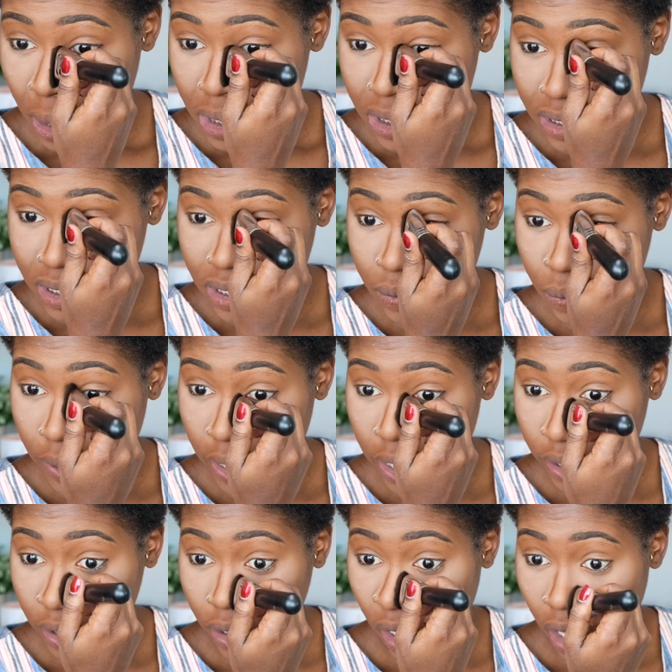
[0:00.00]
This is
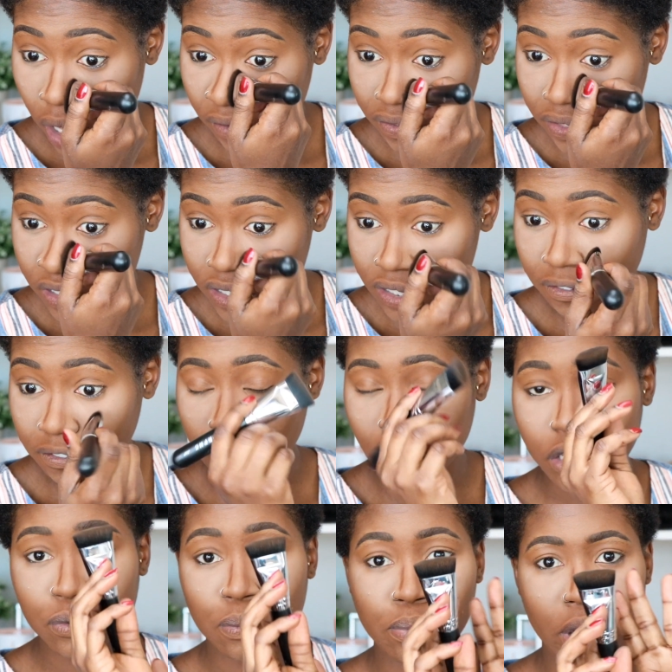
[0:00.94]
where I love this
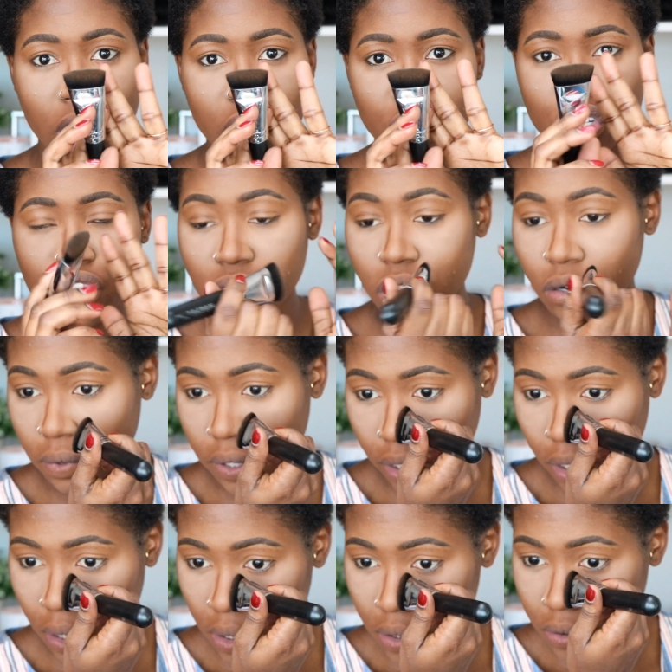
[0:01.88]
flat brush when
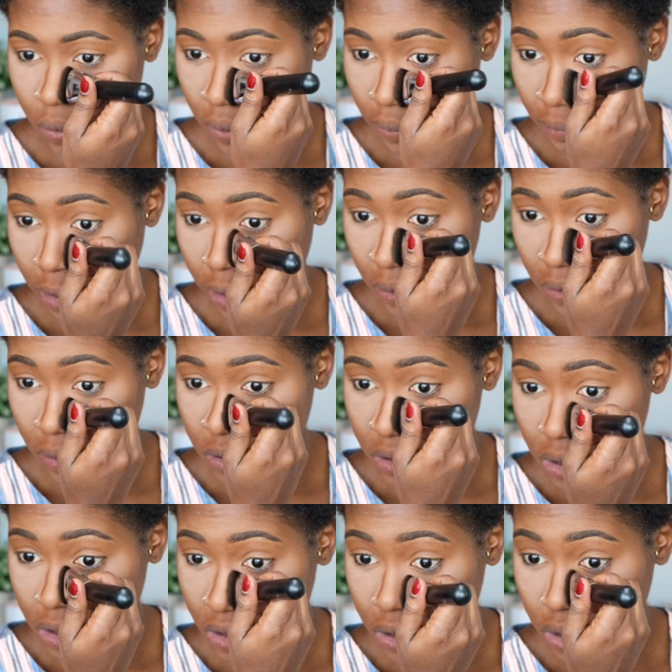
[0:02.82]
I contour my nose
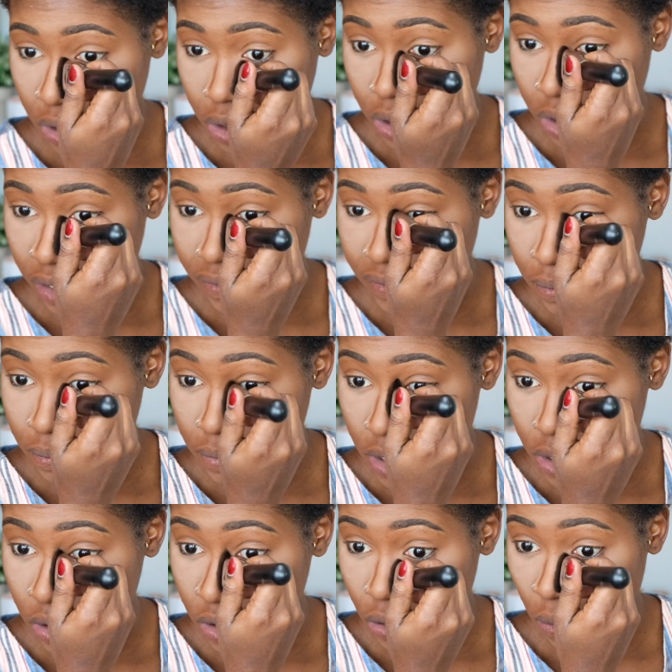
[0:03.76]
because it gives
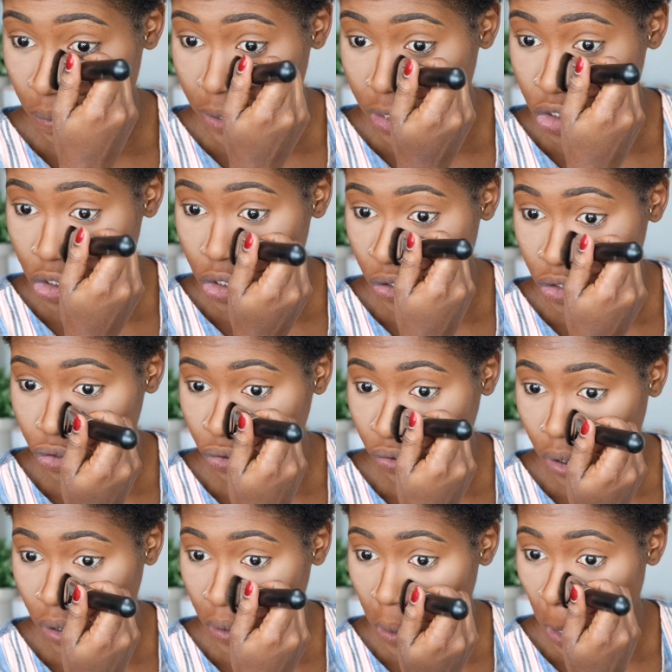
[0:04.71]
me so much
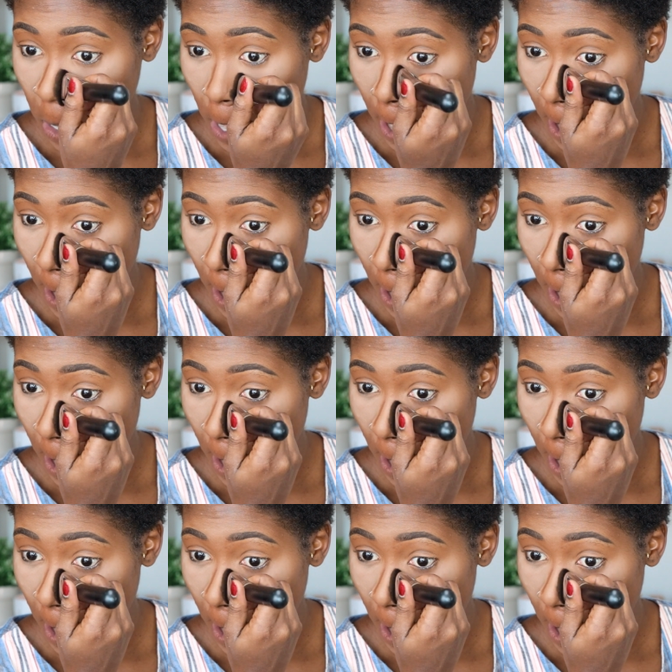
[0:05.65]
control.